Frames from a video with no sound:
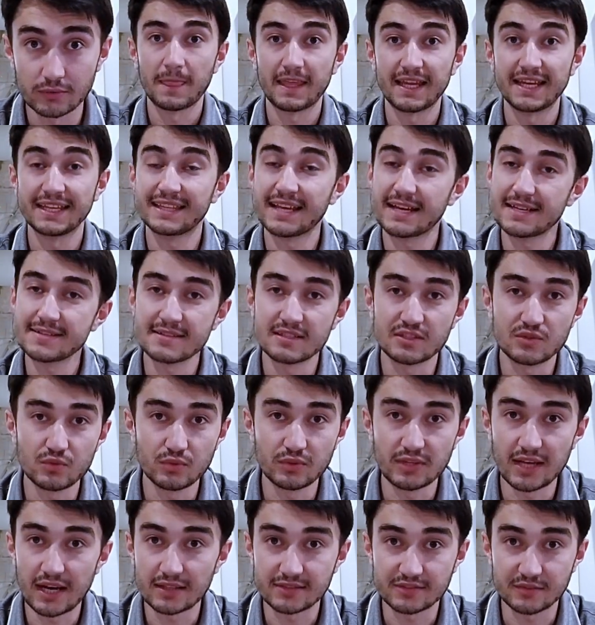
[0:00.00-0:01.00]
It doesn't do
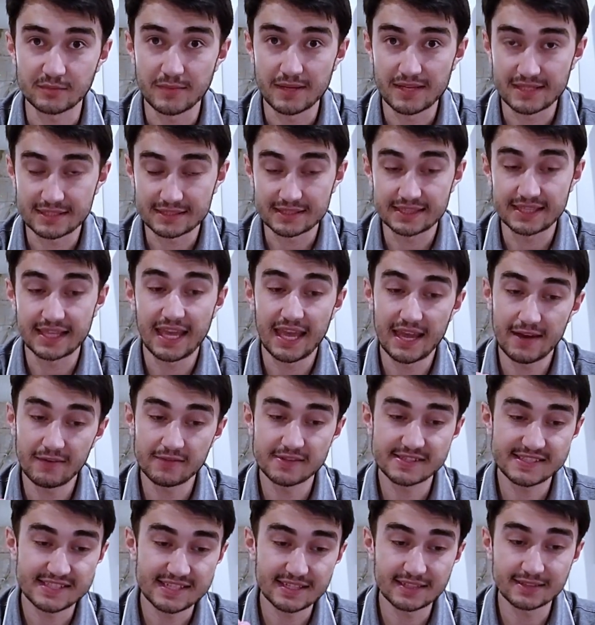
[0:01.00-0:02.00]
it automatically. Every
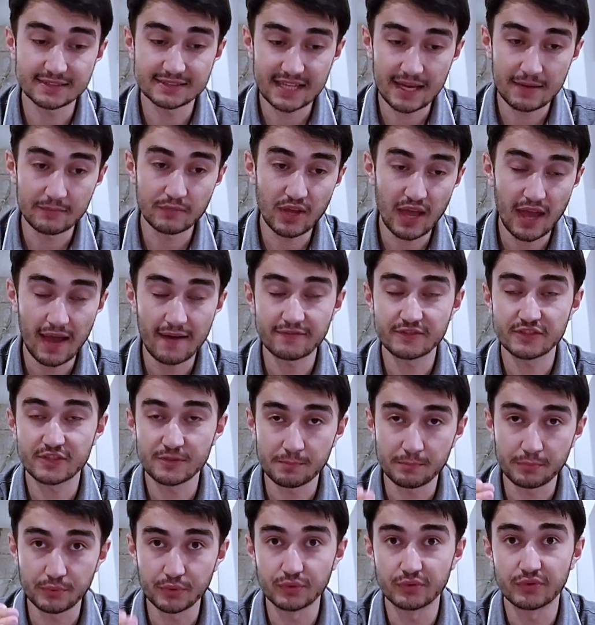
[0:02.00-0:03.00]
single time you have to
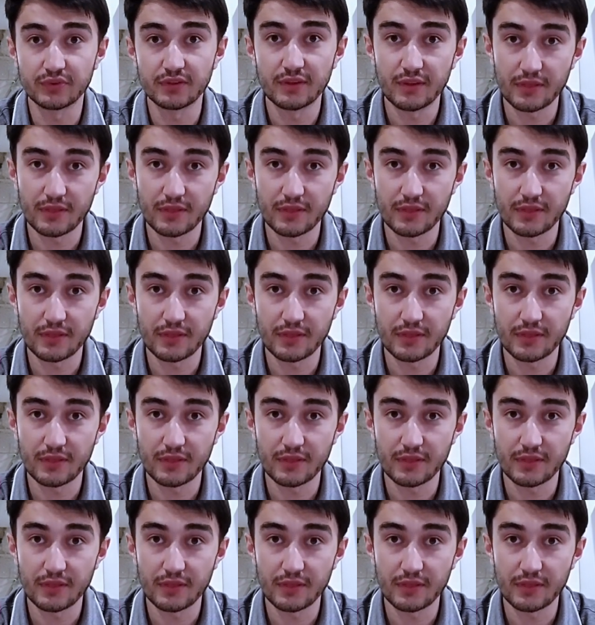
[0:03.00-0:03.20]
put